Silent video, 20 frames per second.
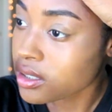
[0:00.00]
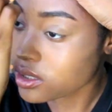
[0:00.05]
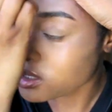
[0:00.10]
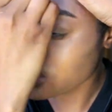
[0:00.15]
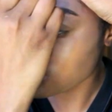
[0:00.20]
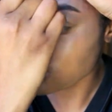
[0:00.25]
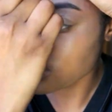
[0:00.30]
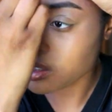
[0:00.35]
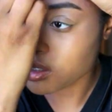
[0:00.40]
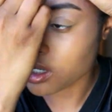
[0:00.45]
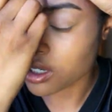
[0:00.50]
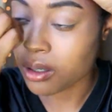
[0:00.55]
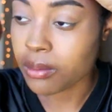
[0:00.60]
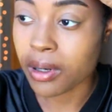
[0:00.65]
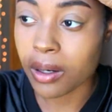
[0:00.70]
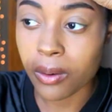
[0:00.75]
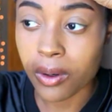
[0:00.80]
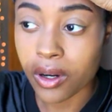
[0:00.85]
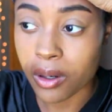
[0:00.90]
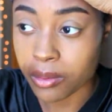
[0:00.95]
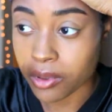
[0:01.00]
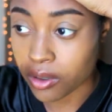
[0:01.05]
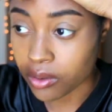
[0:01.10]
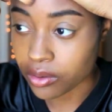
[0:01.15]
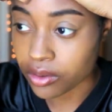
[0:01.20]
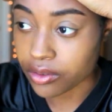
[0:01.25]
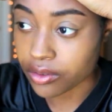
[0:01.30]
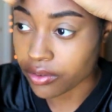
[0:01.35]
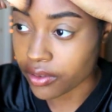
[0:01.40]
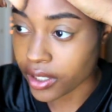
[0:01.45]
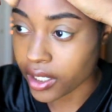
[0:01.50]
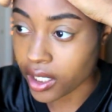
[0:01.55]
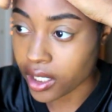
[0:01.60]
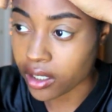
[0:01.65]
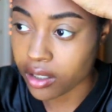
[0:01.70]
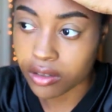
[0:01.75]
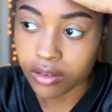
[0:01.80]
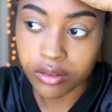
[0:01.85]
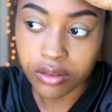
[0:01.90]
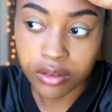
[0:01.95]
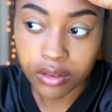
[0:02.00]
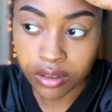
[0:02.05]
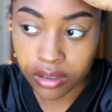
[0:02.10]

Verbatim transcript: it's just to talk about what I'm going through right now.